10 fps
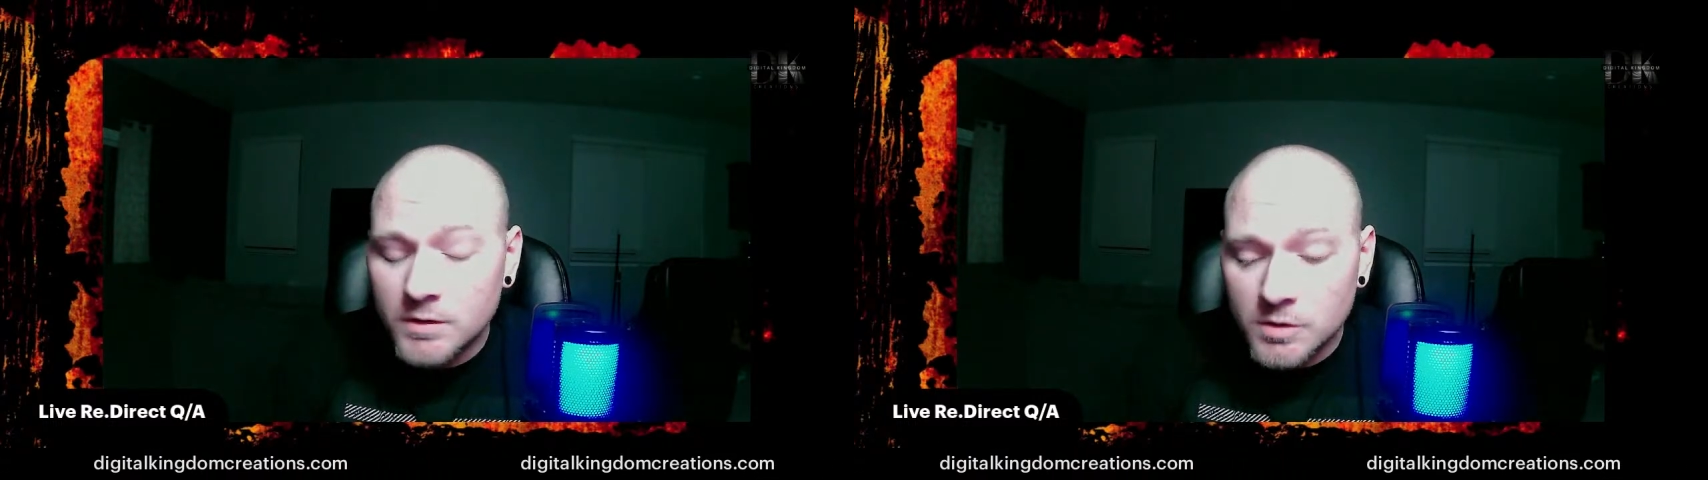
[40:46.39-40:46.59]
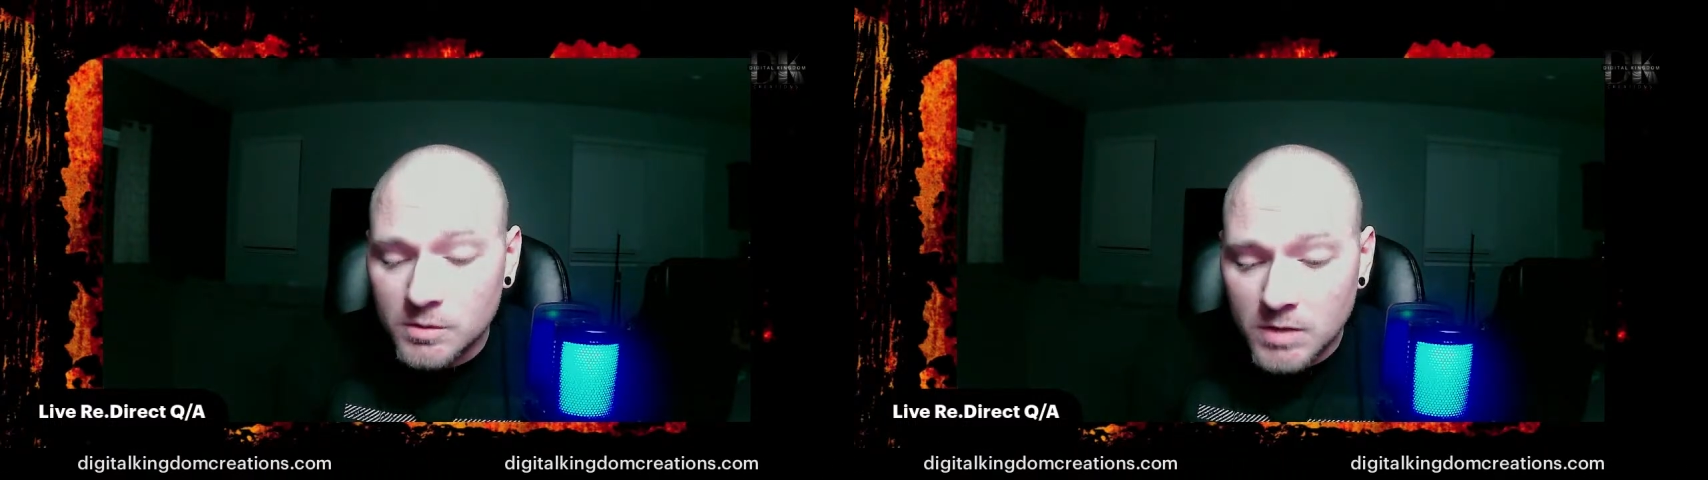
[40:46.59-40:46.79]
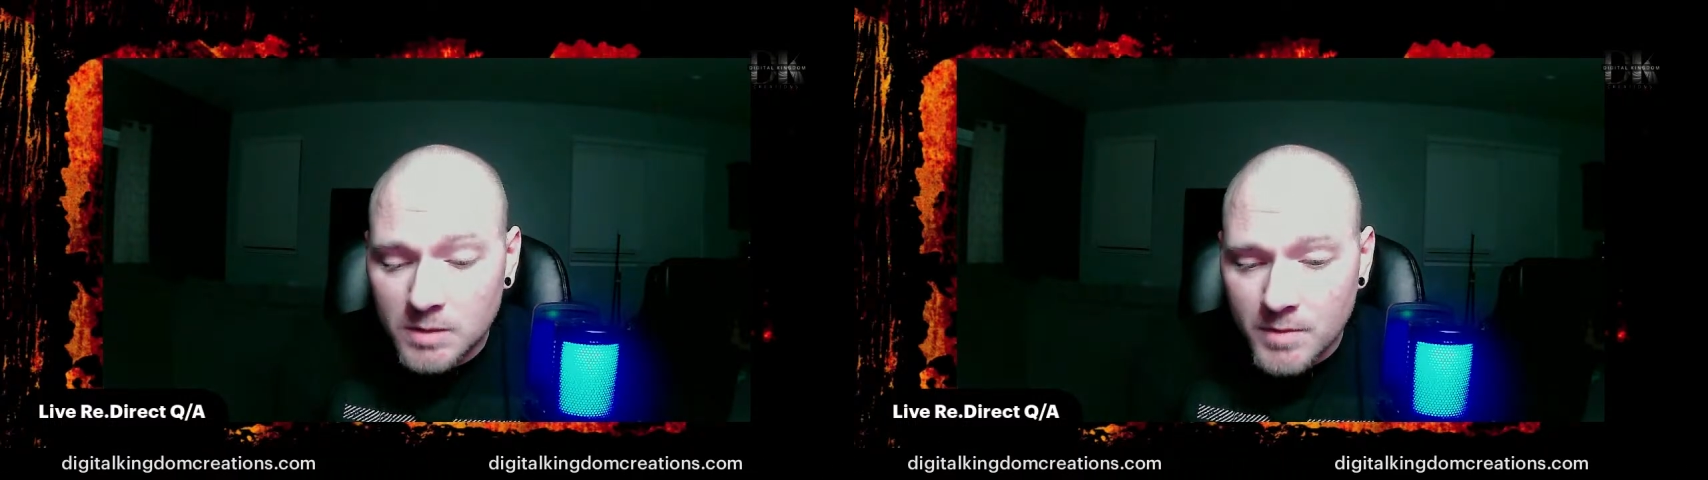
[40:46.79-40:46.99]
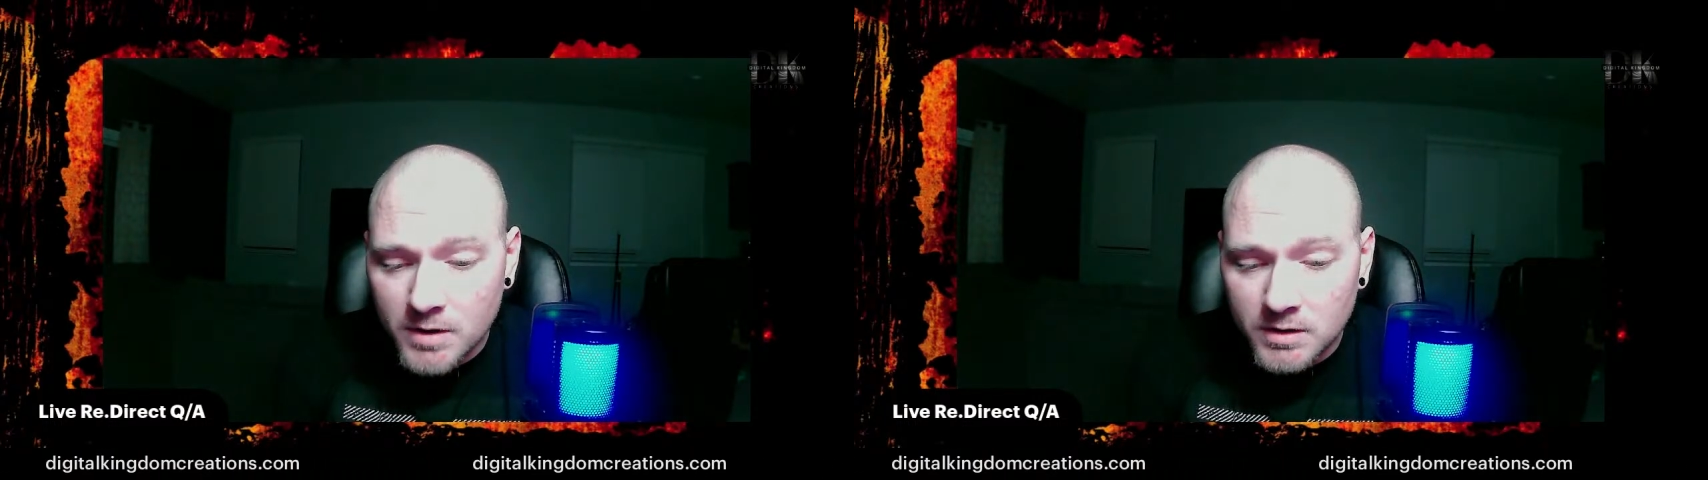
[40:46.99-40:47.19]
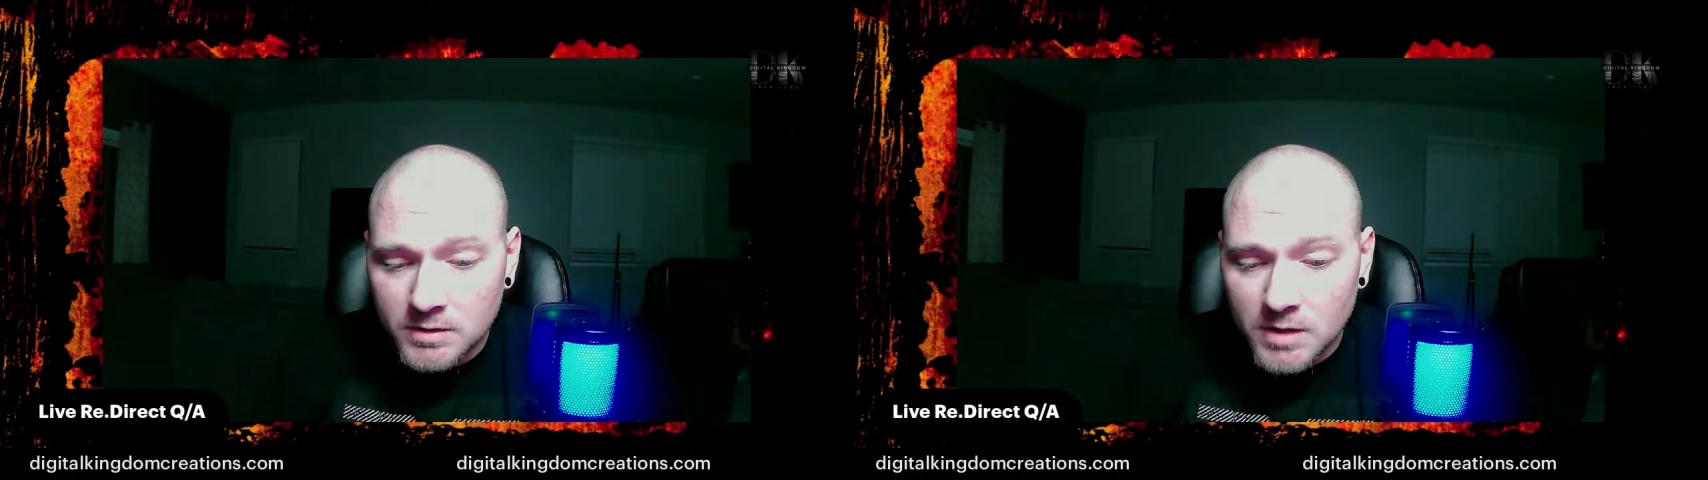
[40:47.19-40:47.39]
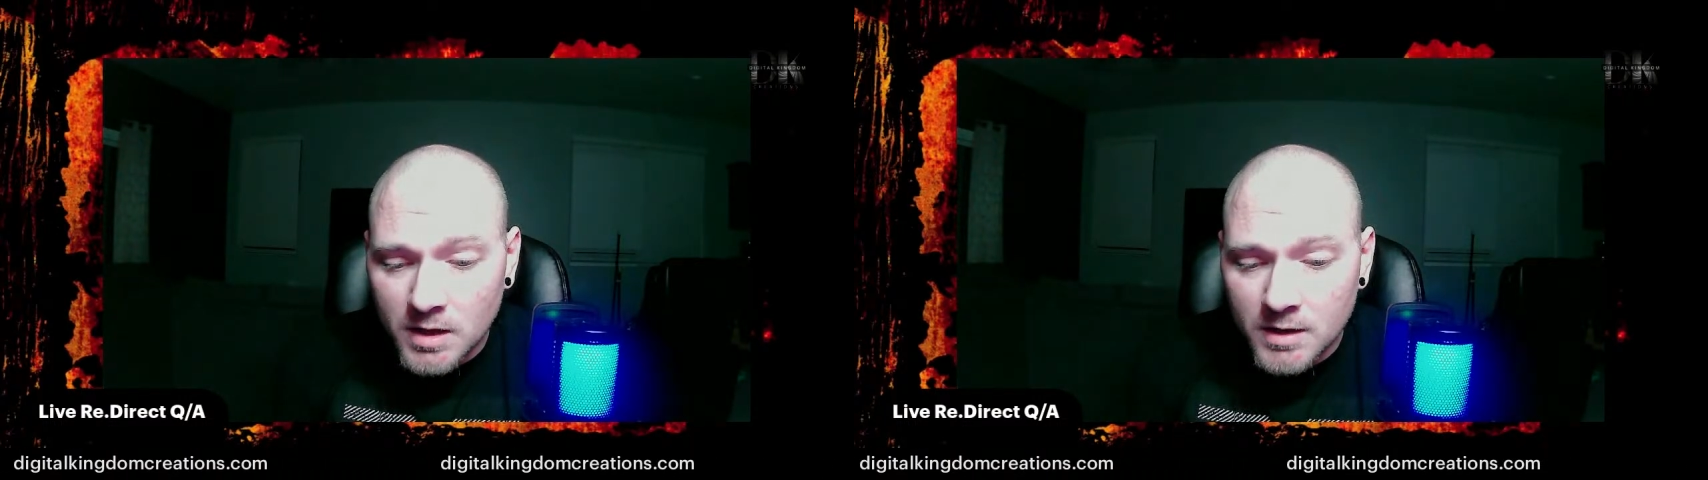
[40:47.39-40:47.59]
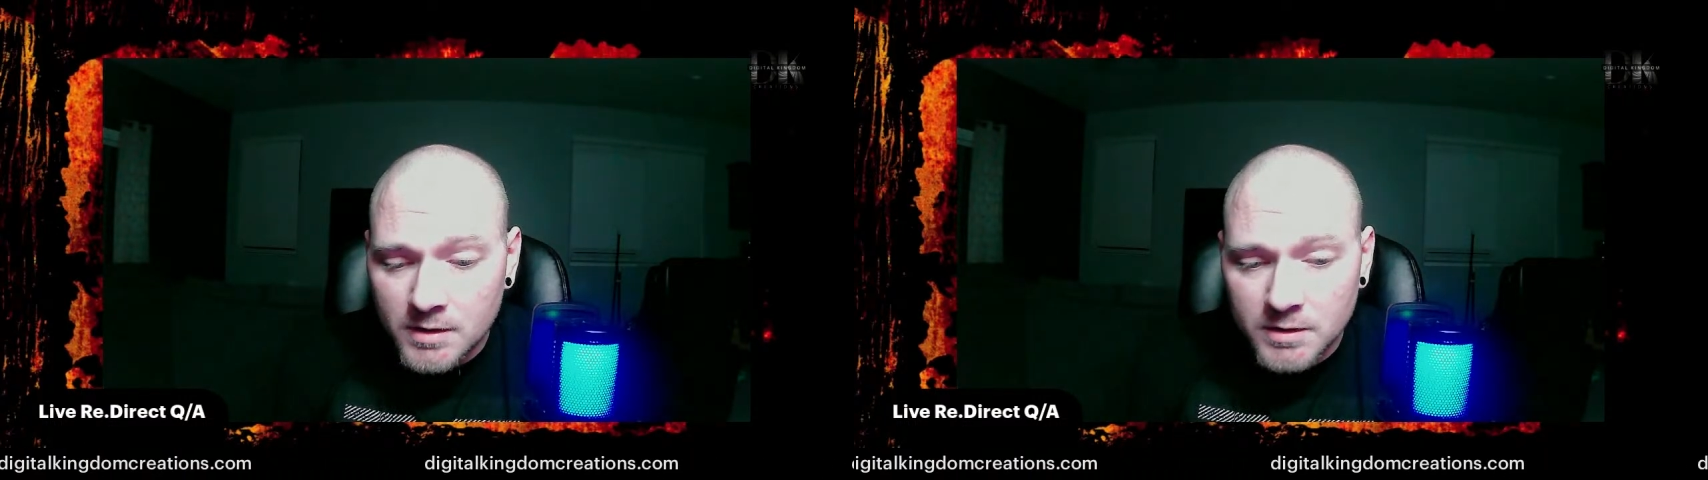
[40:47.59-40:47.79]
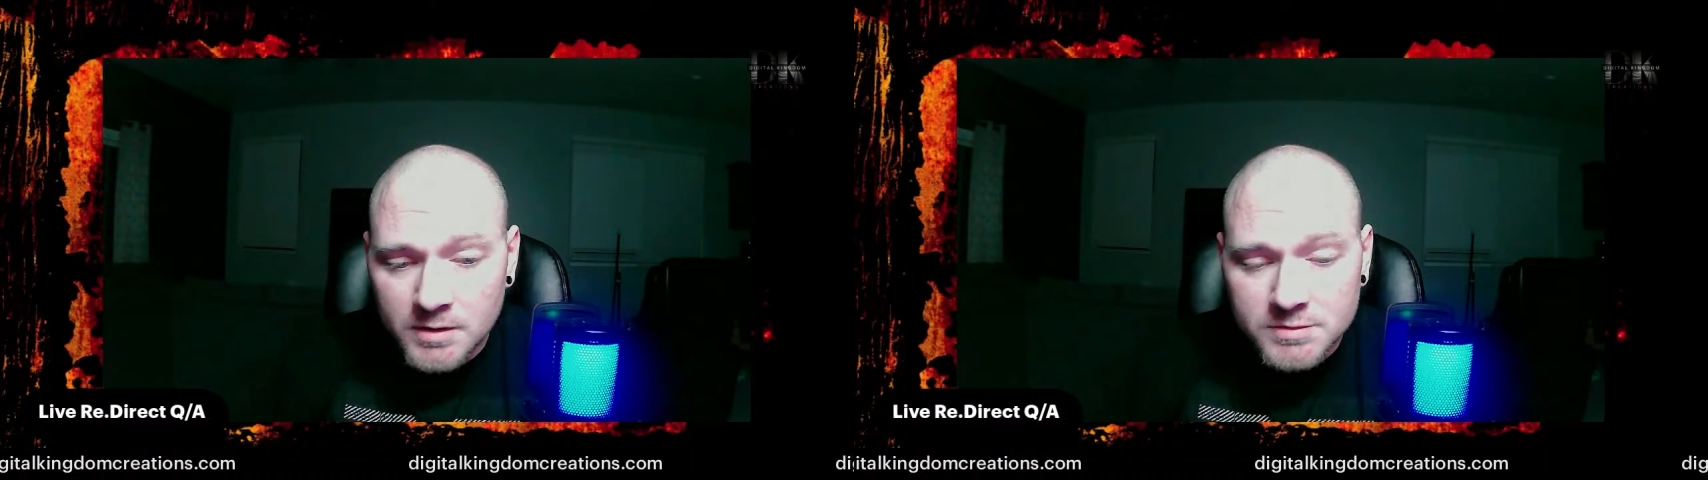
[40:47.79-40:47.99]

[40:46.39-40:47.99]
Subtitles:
that you can make money online,